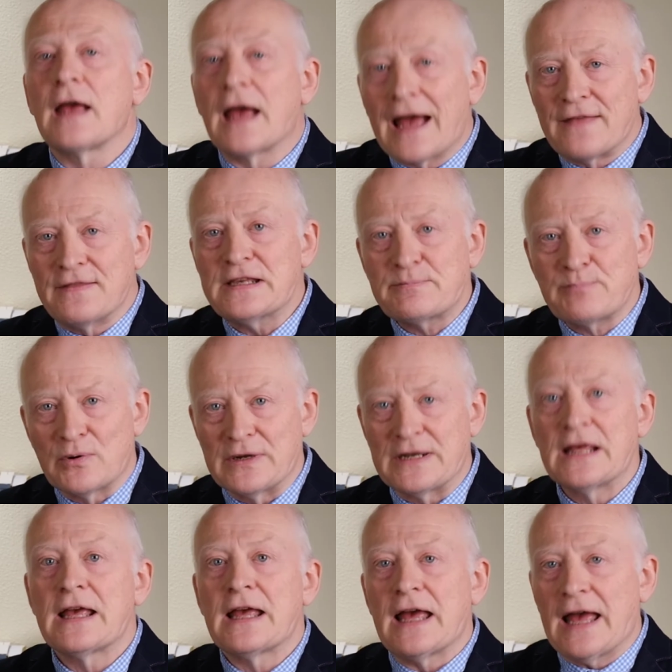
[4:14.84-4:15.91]
At this point,
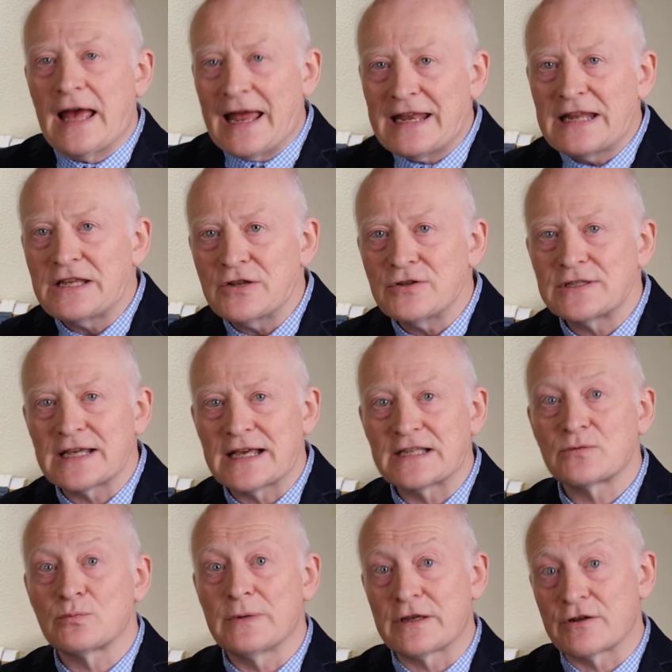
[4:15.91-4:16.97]
any new
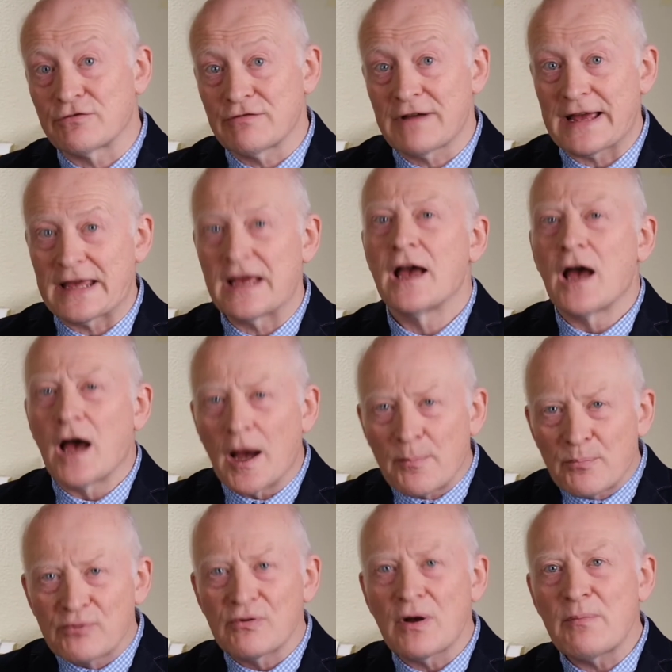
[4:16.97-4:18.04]
tests we create are
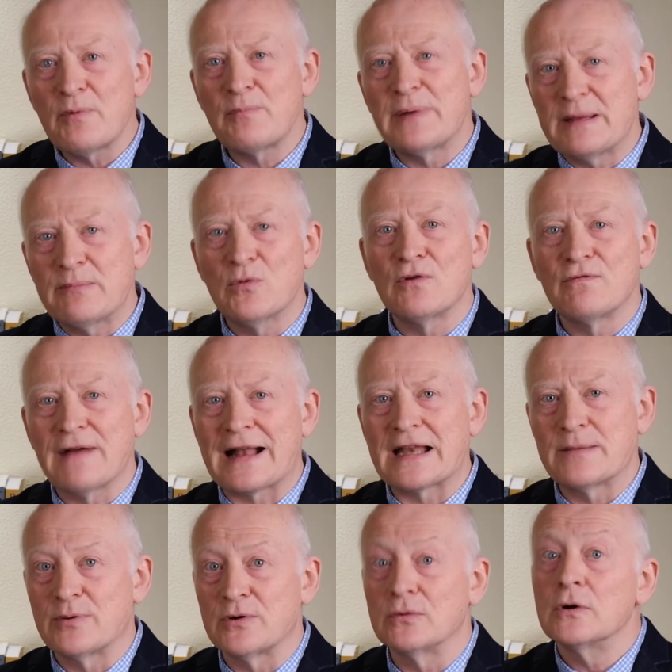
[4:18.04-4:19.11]
probably more
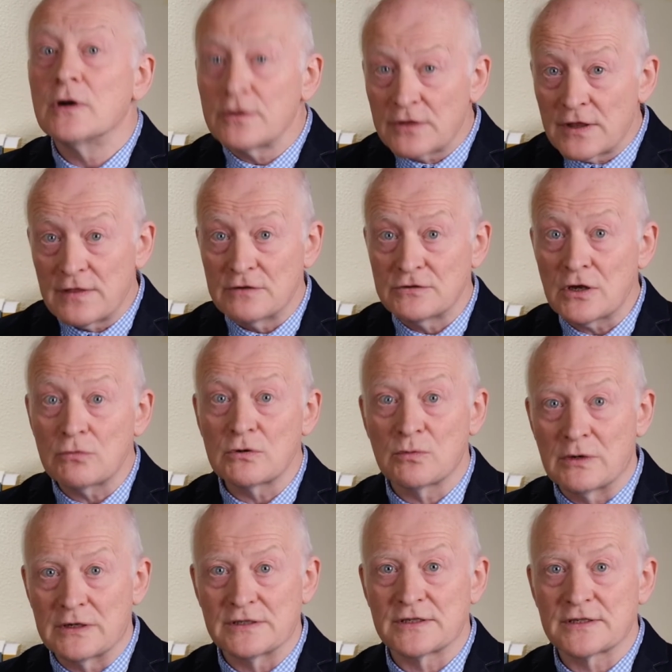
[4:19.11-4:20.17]
valuable than those older
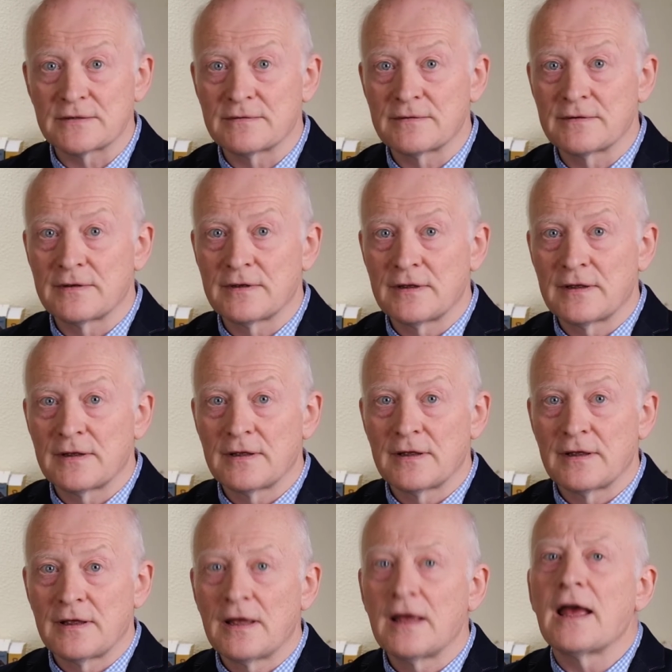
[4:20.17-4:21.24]
ones.
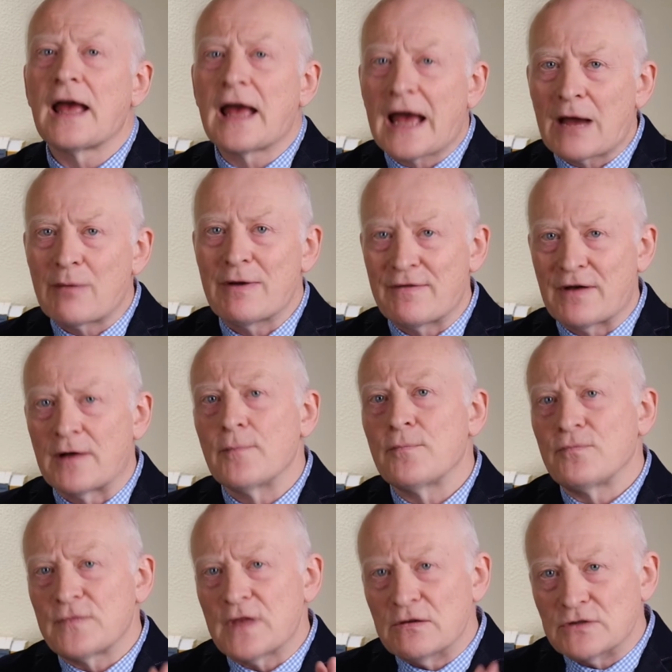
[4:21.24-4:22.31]
However,
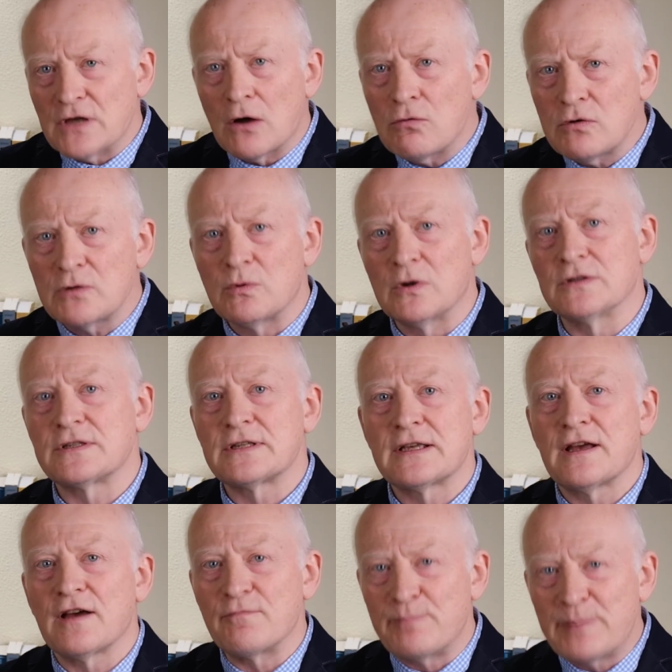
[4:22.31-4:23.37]
those older ones
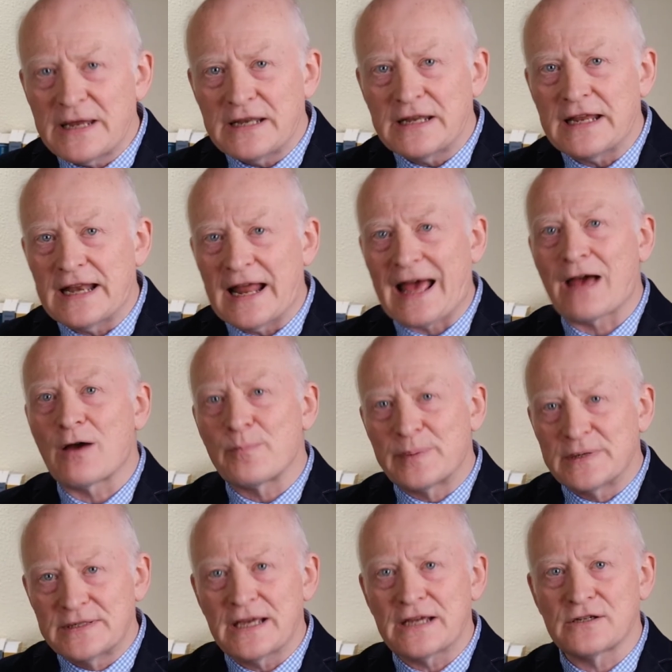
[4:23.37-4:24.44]
have been in our
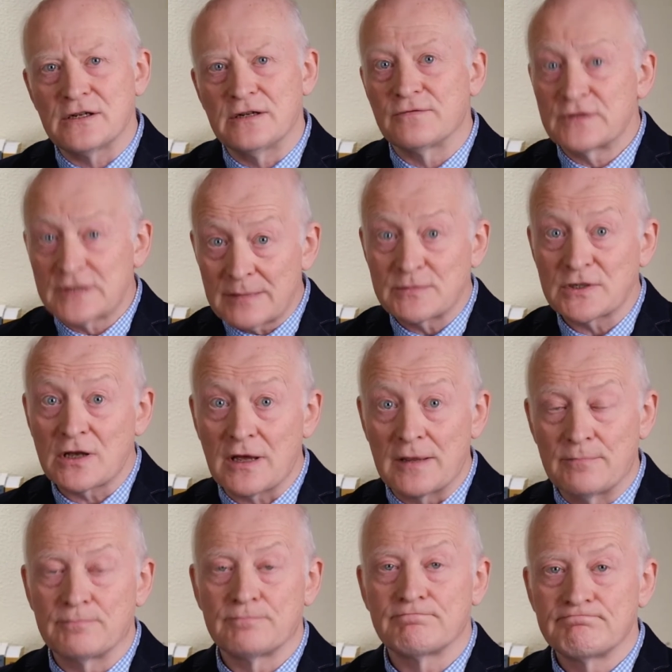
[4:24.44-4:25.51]
possession for some
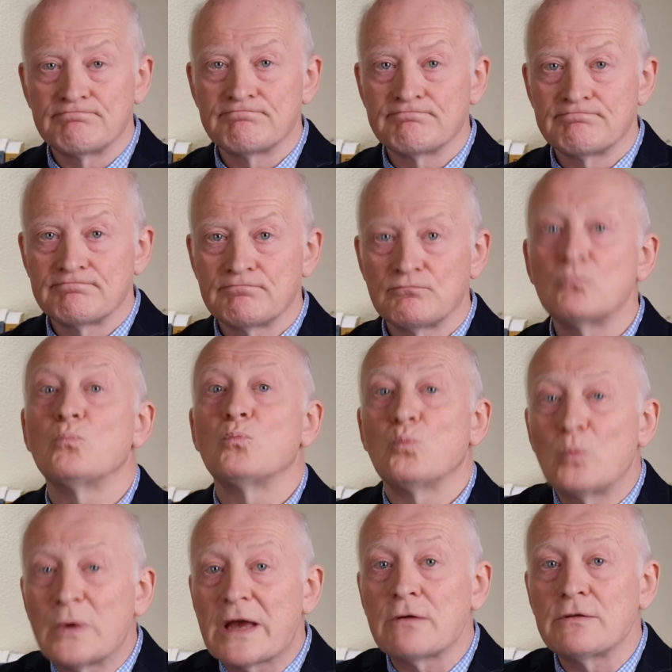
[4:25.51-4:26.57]
time.
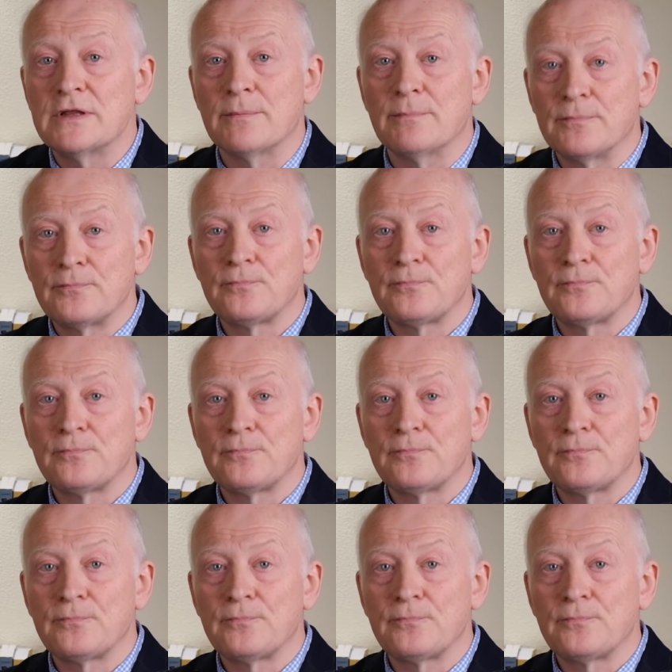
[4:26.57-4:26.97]
We own them.